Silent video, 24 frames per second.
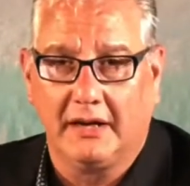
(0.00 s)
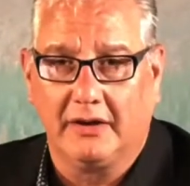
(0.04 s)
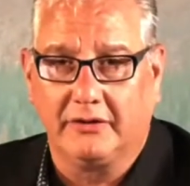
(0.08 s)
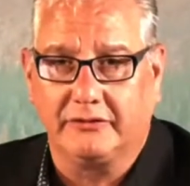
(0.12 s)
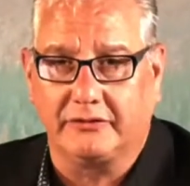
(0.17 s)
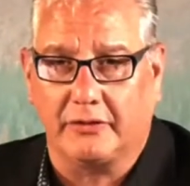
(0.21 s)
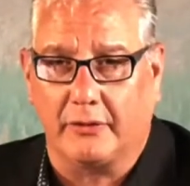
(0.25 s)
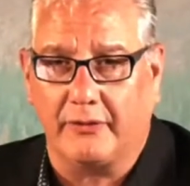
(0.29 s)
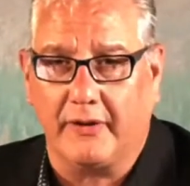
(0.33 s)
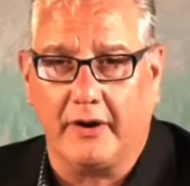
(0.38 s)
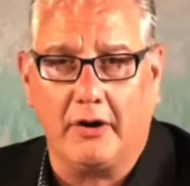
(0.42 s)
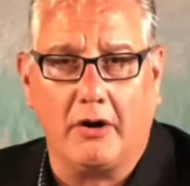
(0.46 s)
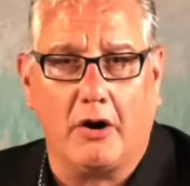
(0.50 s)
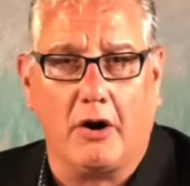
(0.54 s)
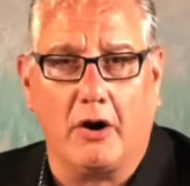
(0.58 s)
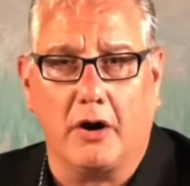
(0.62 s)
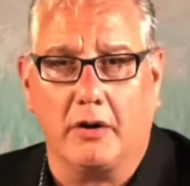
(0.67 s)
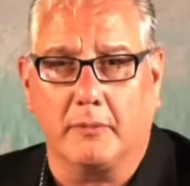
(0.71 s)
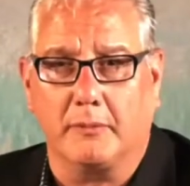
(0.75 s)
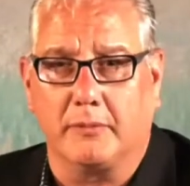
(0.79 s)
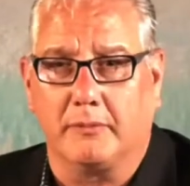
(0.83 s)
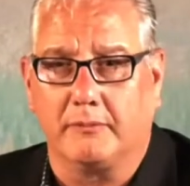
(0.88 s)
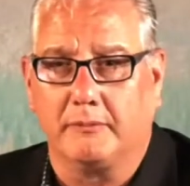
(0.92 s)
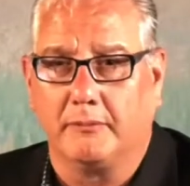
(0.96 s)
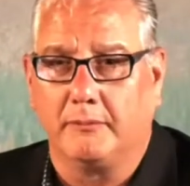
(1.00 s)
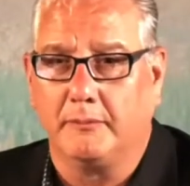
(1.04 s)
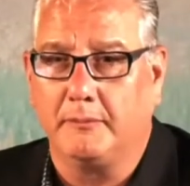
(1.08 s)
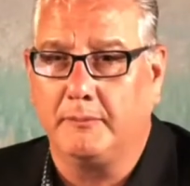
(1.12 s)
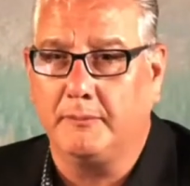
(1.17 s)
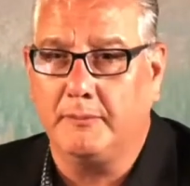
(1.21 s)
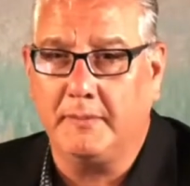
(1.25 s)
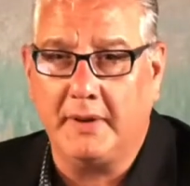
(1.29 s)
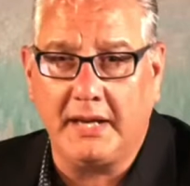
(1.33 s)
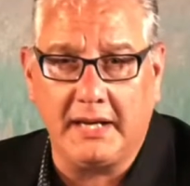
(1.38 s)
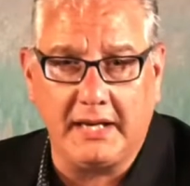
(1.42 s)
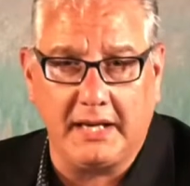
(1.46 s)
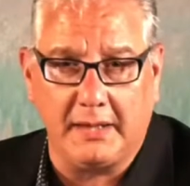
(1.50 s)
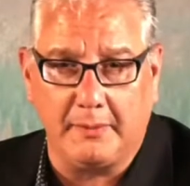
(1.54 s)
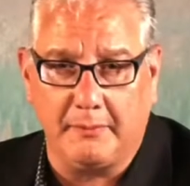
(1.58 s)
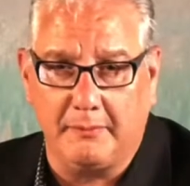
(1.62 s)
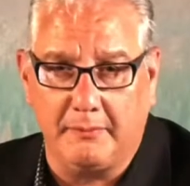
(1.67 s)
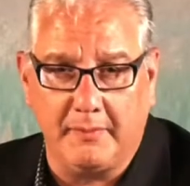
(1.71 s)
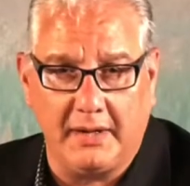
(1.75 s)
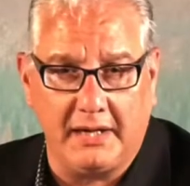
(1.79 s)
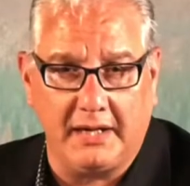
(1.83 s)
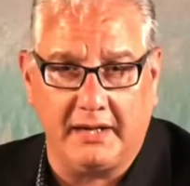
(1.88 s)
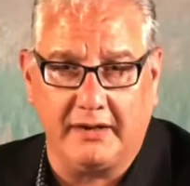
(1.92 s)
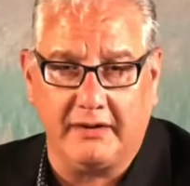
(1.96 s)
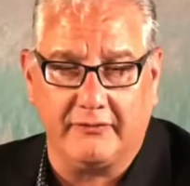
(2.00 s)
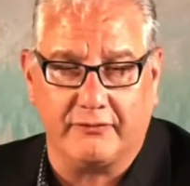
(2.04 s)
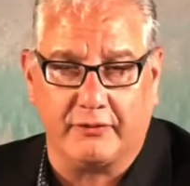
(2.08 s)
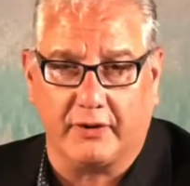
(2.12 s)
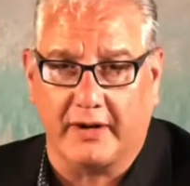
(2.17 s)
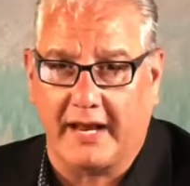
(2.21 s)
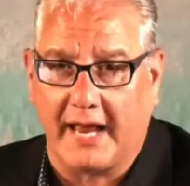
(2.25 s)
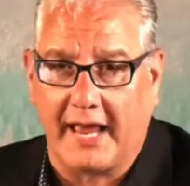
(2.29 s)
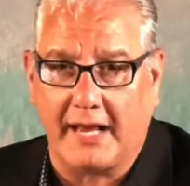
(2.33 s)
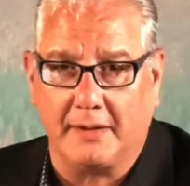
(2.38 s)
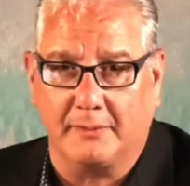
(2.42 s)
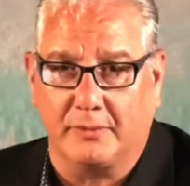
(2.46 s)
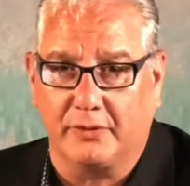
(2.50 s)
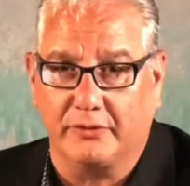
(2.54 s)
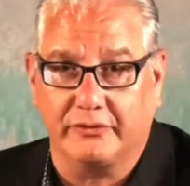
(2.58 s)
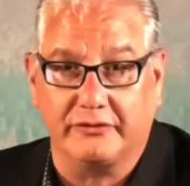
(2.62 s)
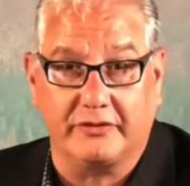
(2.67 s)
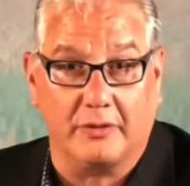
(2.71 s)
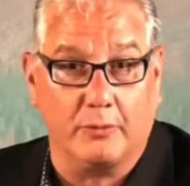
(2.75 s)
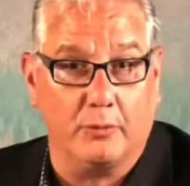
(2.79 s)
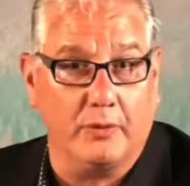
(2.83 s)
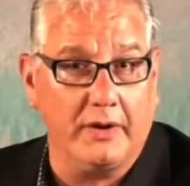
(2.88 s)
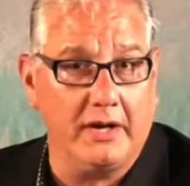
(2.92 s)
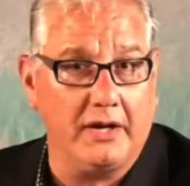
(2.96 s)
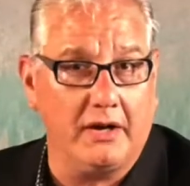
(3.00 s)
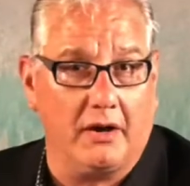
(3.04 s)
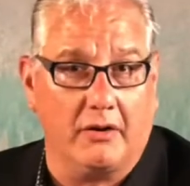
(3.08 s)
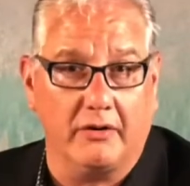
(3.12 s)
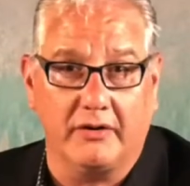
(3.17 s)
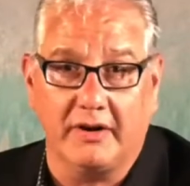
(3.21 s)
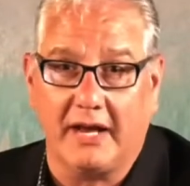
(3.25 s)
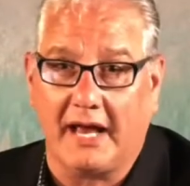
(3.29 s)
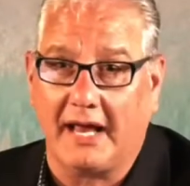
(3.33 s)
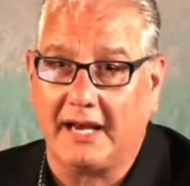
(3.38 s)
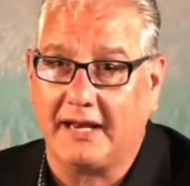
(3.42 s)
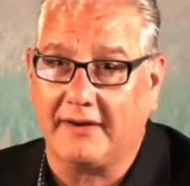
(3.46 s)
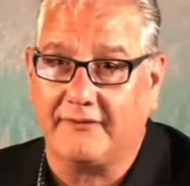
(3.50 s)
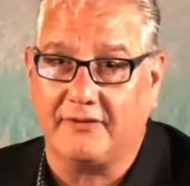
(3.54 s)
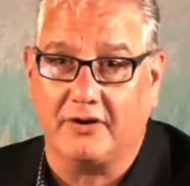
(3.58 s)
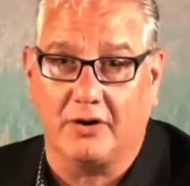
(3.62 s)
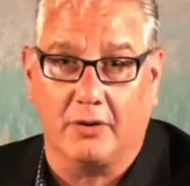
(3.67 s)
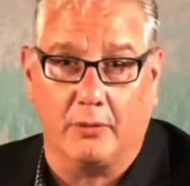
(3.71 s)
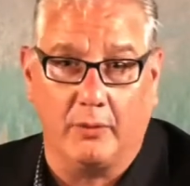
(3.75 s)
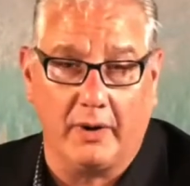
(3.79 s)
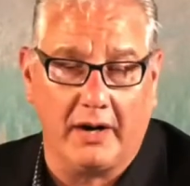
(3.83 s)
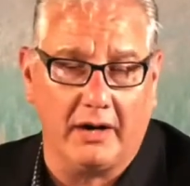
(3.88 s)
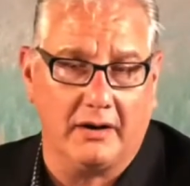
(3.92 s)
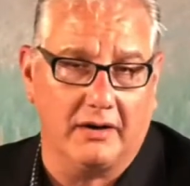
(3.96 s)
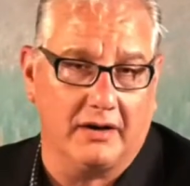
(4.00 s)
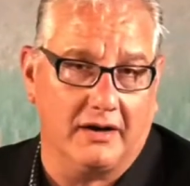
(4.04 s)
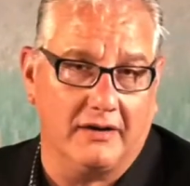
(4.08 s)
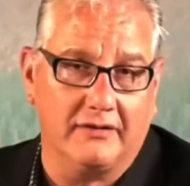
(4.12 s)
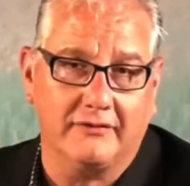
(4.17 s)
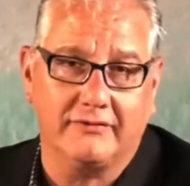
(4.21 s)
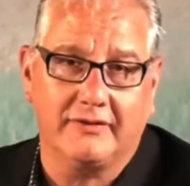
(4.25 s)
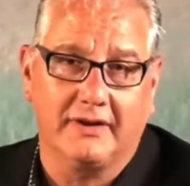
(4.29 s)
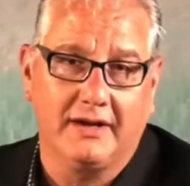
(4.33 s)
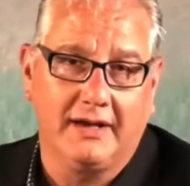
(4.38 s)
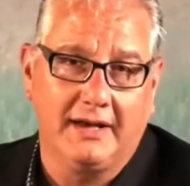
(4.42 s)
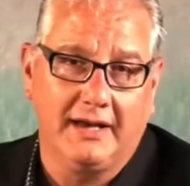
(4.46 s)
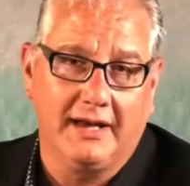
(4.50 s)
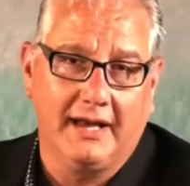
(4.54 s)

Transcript: So there are many, many different animals that we are not even aware of.